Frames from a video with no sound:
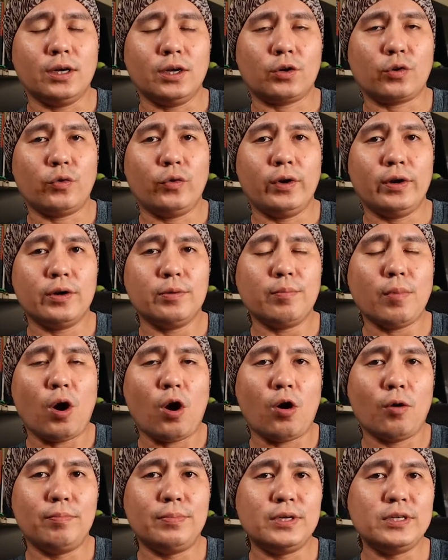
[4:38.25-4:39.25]
aquarium
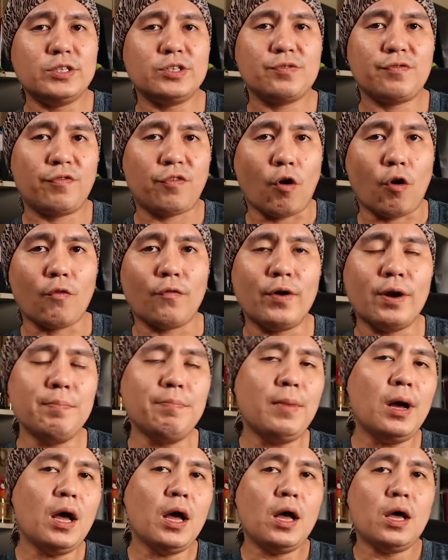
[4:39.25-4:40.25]
hobbies forum.